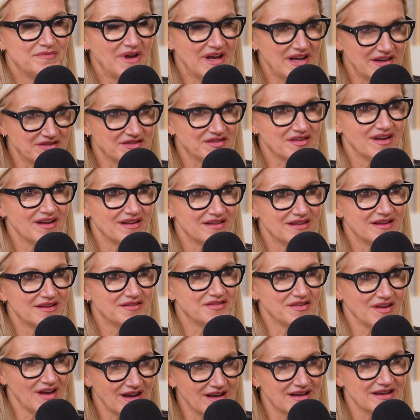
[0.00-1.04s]
based on the
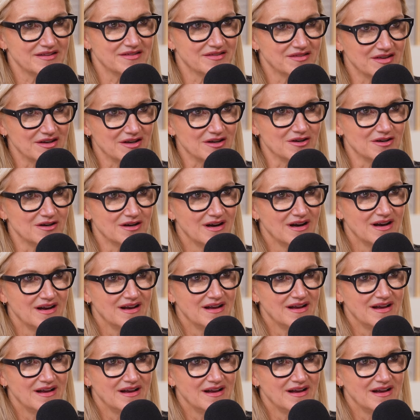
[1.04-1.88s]
science here,